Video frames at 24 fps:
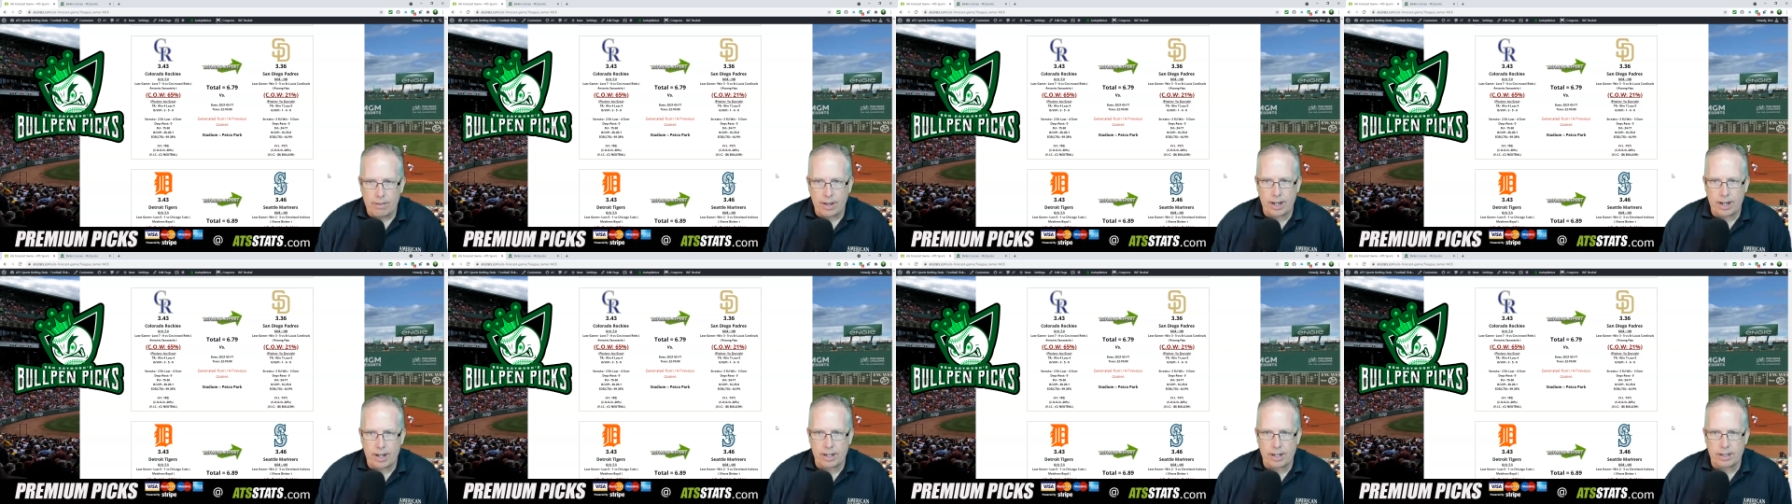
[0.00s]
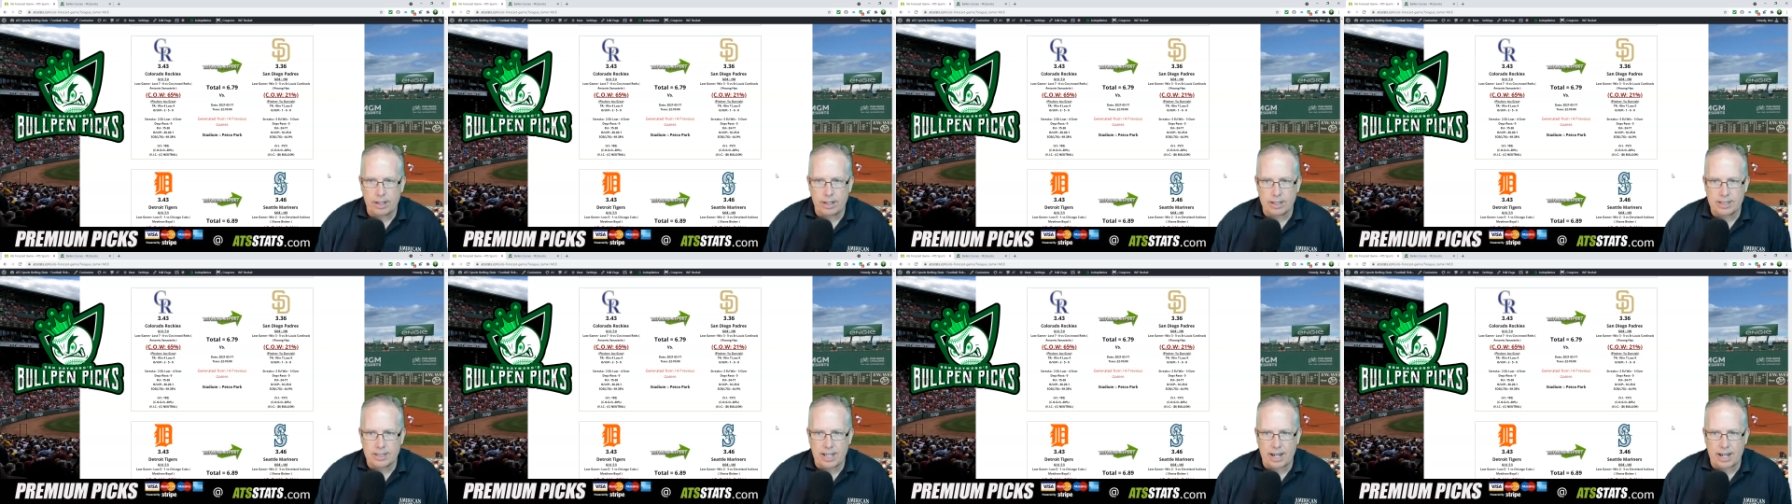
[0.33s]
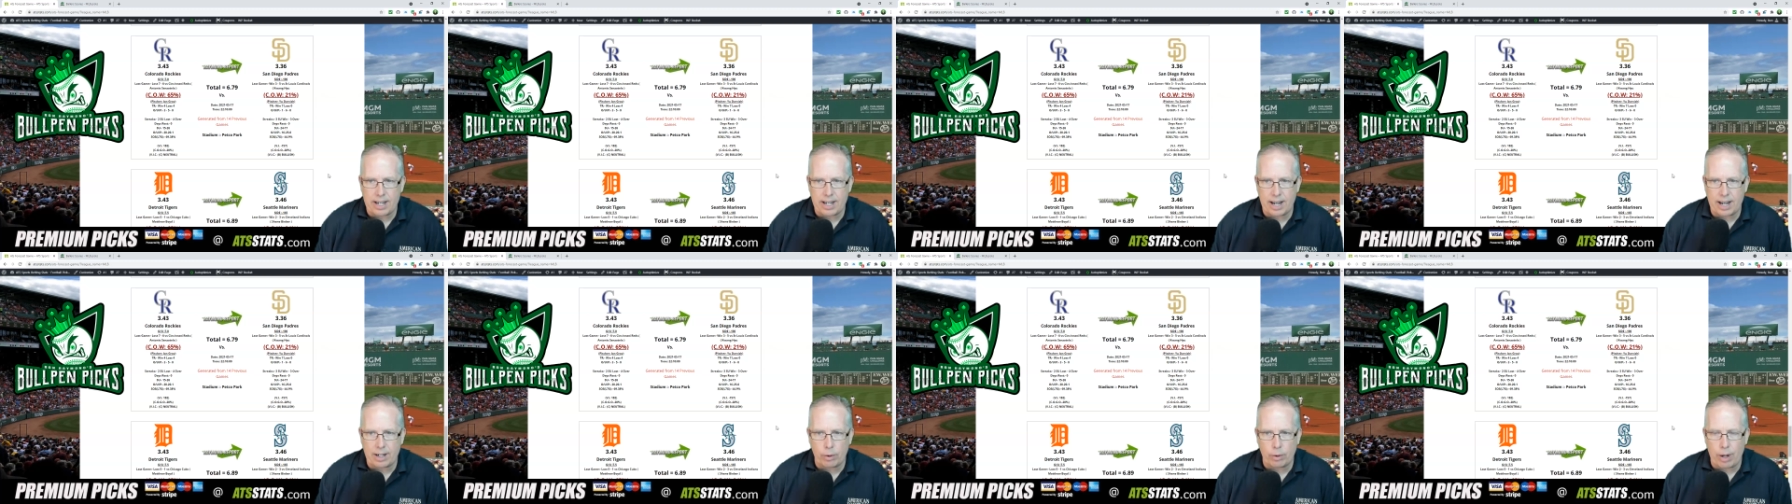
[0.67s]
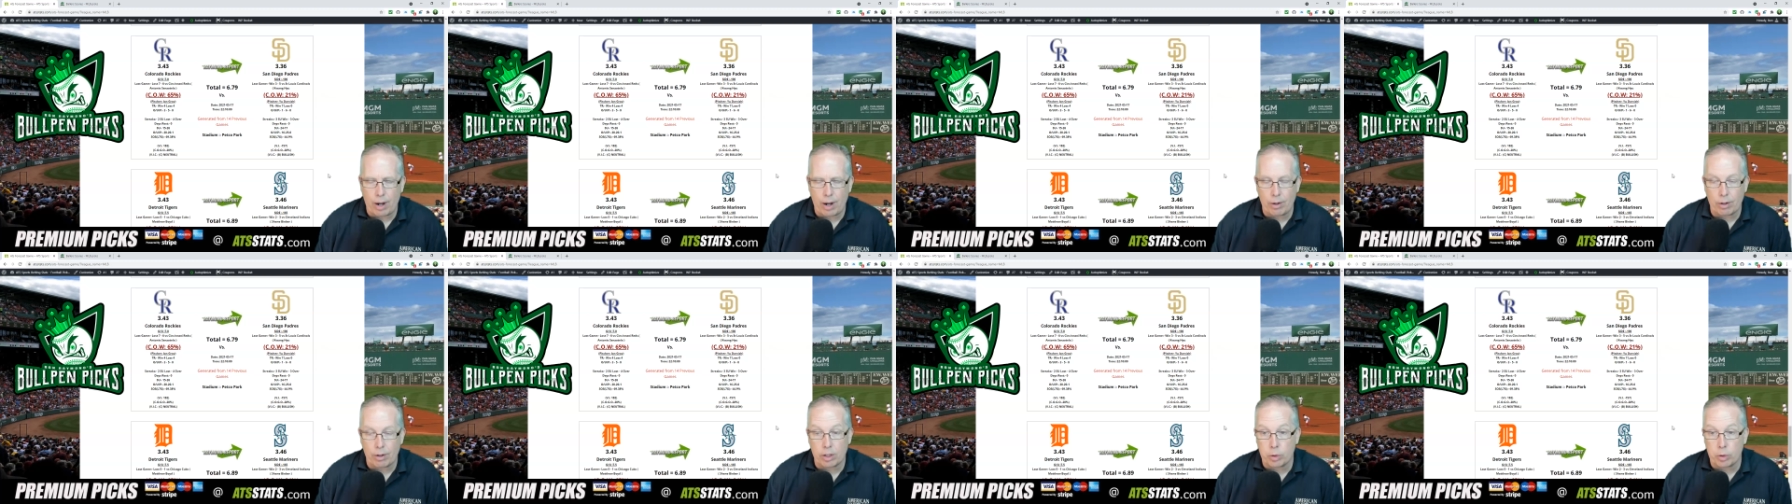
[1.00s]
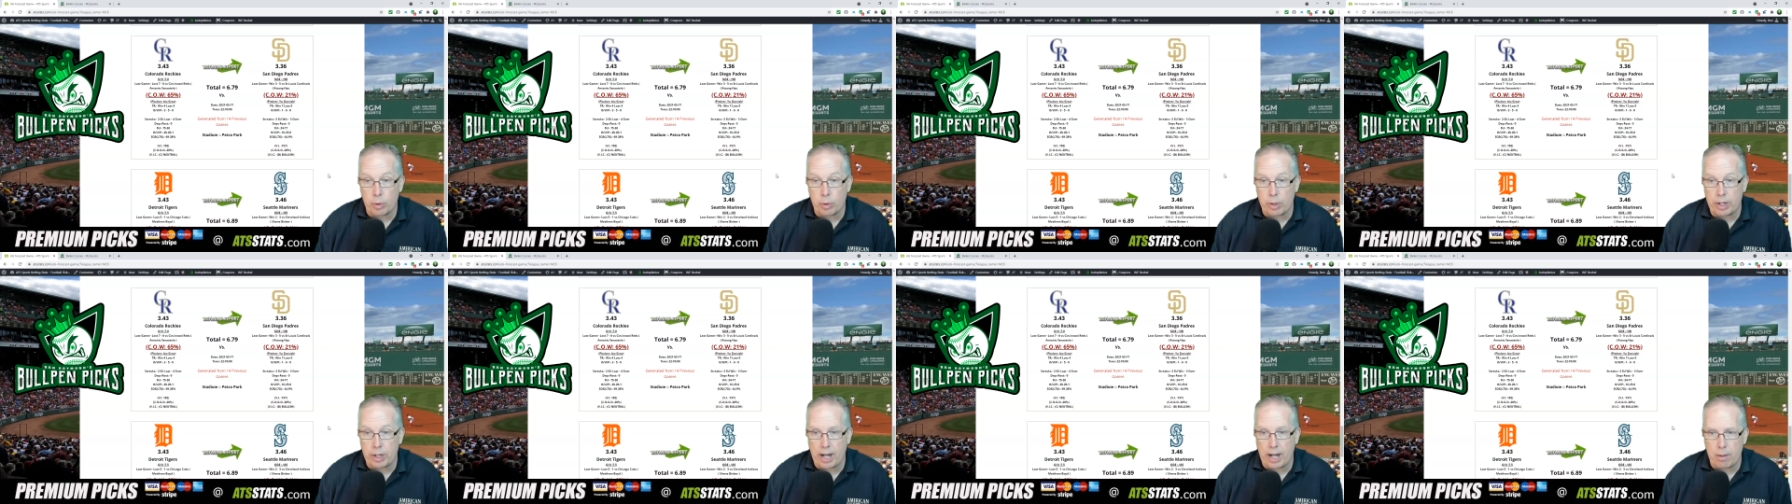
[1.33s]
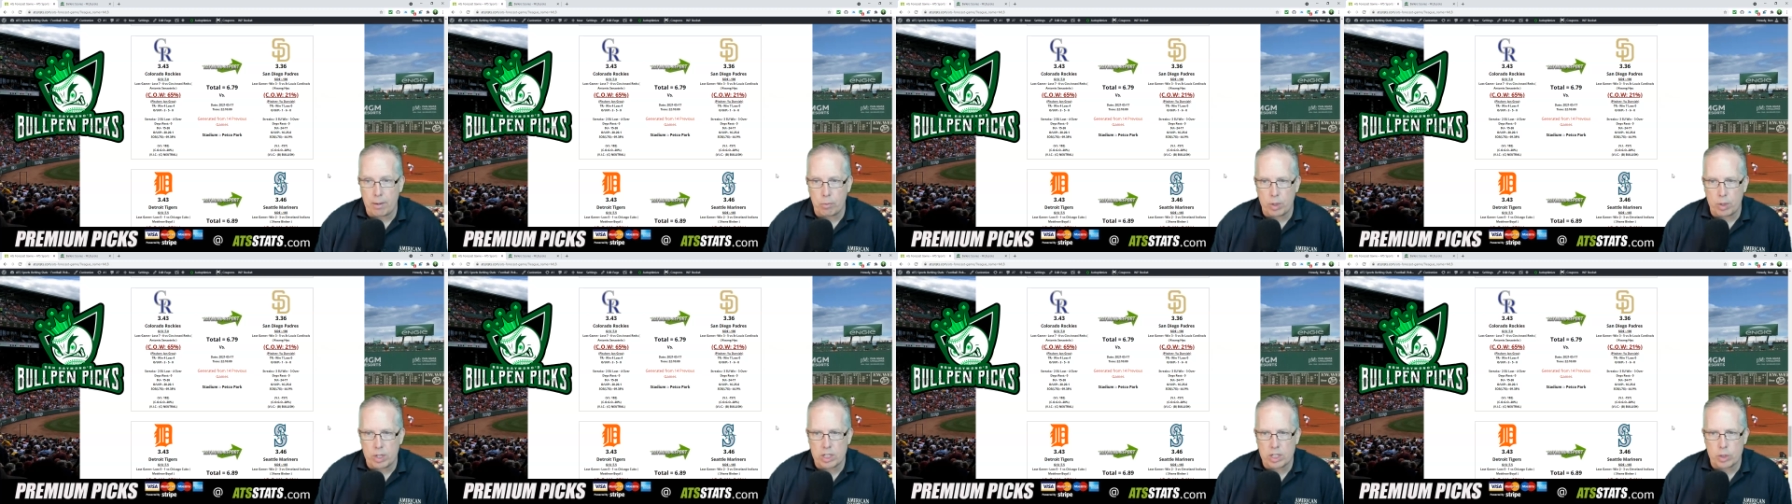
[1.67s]
And uh, San Diego now on a
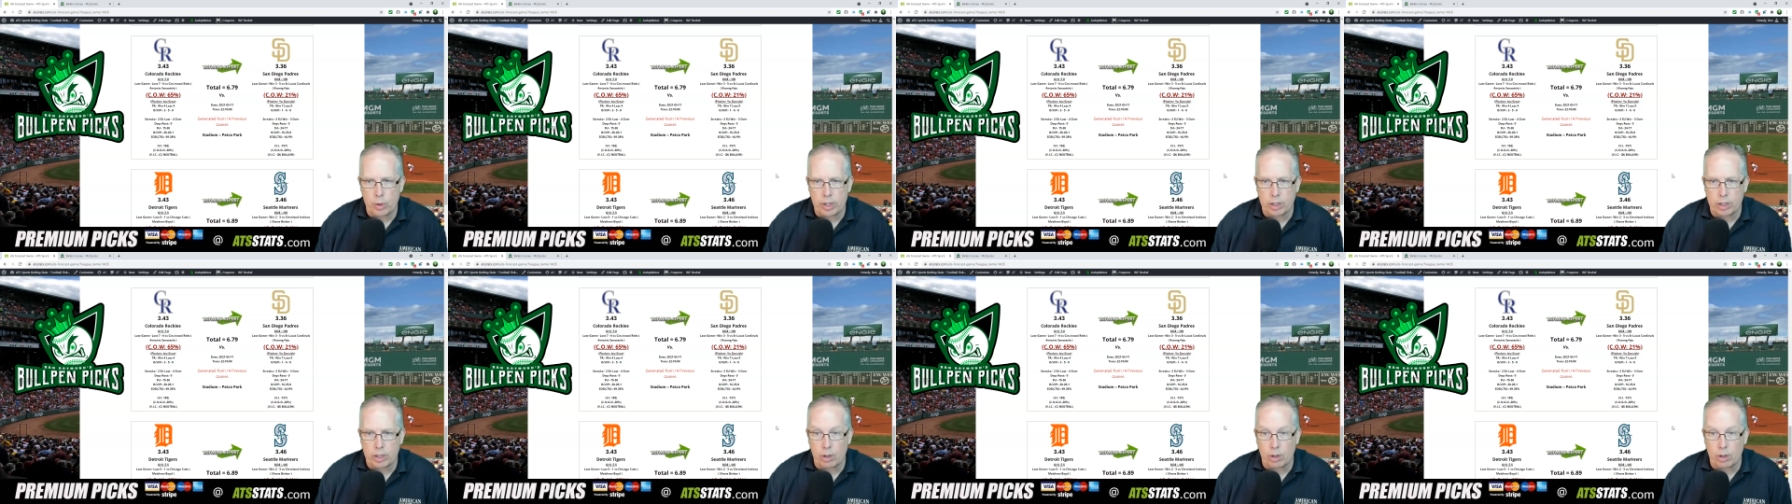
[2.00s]
three-game win streak.